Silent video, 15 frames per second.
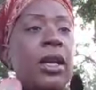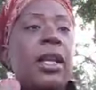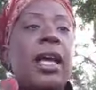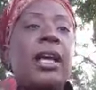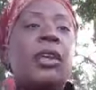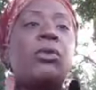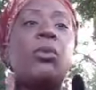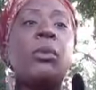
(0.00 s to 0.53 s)

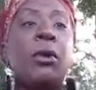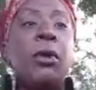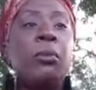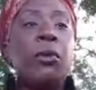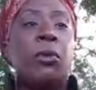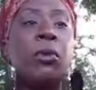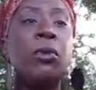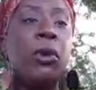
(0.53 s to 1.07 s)
Like when
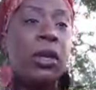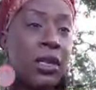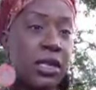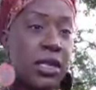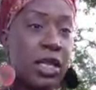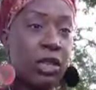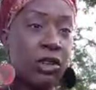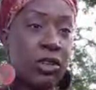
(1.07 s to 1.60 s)
people
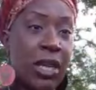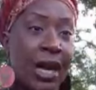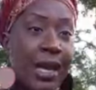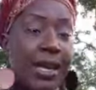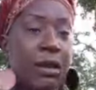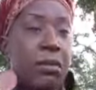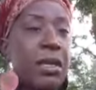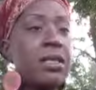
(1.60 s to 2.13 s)
see your
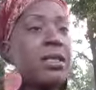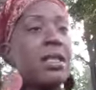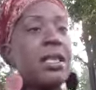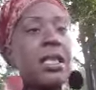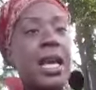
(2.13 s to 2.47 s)
documents,